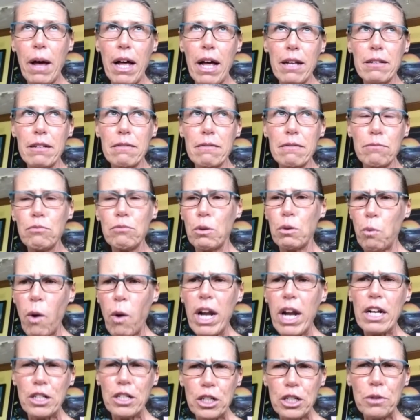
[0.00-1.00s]

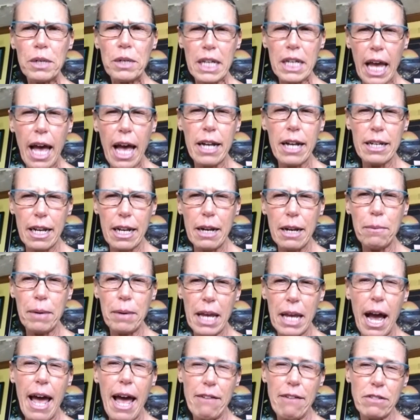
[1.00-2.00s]
want to do again, and
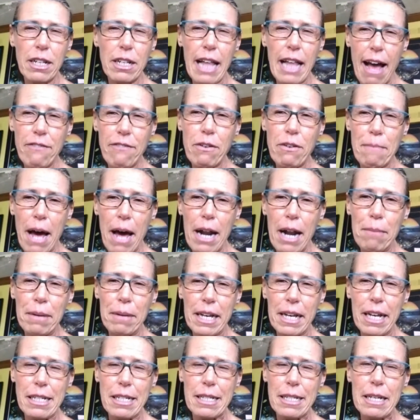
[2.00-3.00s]
I have to laugh about it
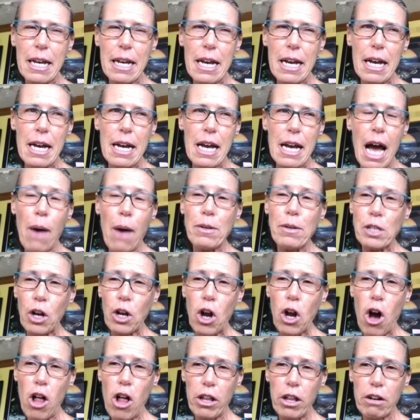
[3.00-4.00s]
because I was on
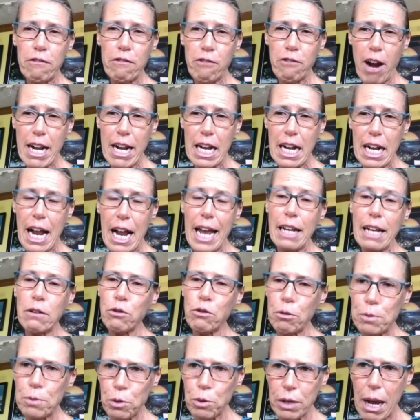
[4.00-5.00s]
call on a Friday night.
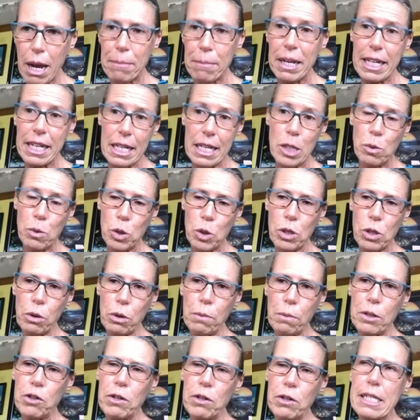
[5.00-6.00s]
Groups were coming in. This was during
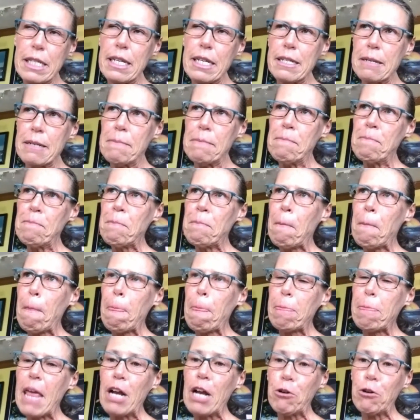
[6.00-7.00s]
retreat season,
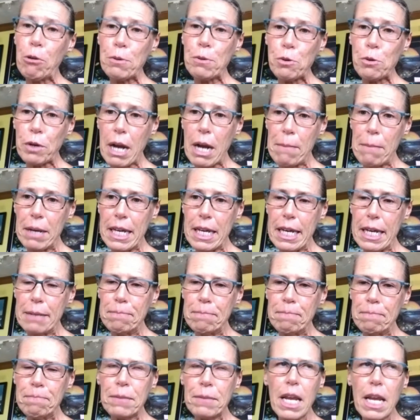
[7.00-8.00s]
and groups were coming in.
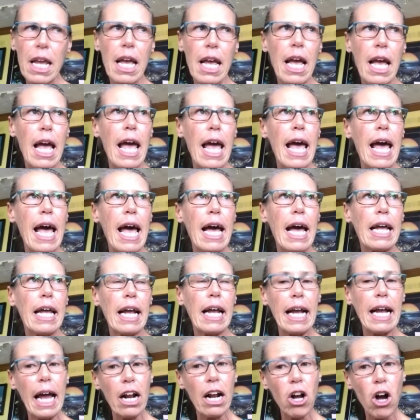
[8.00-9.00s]
And I
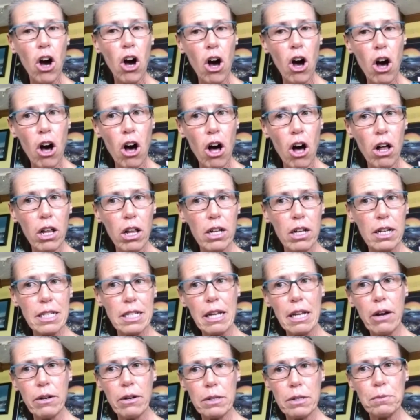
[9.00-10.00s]
got a call because
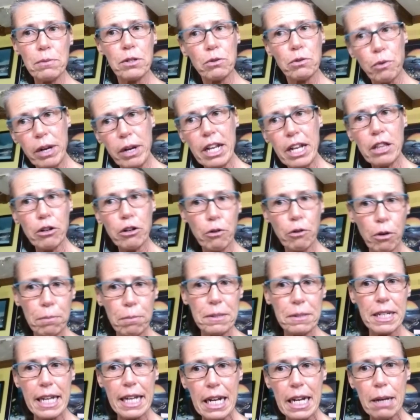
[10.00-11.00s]
I always was greeting the
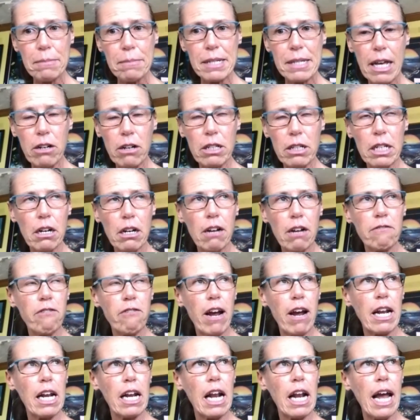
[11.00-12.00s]
groups and getting them settled in on
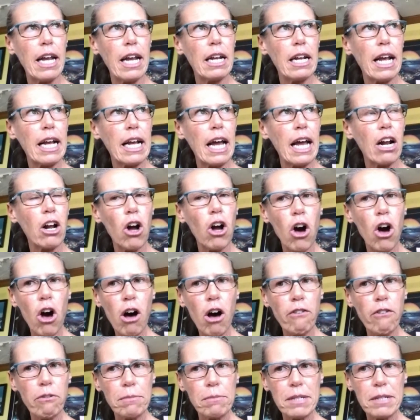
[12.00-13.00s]
Friday night. I got a
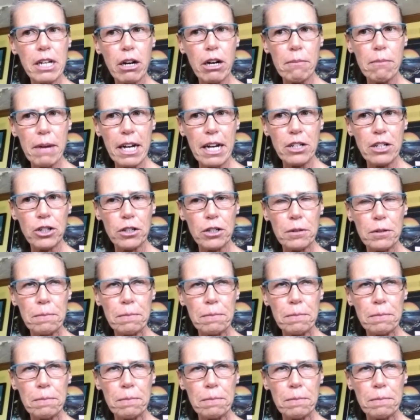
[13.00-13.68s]
call from Sarah Major